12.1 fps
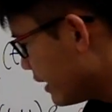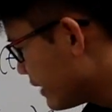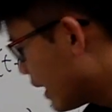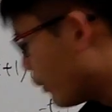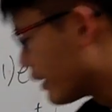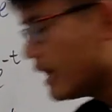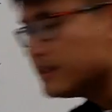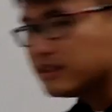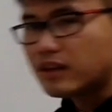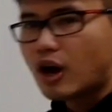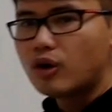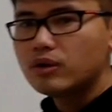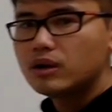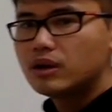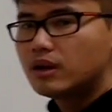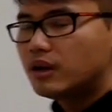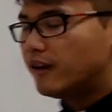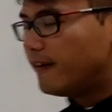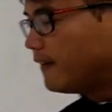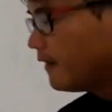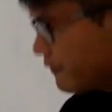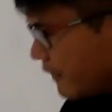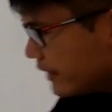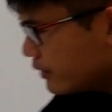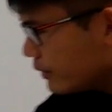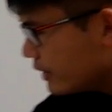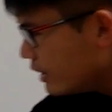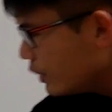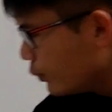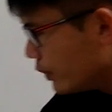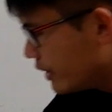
and that will cancel. Finally, we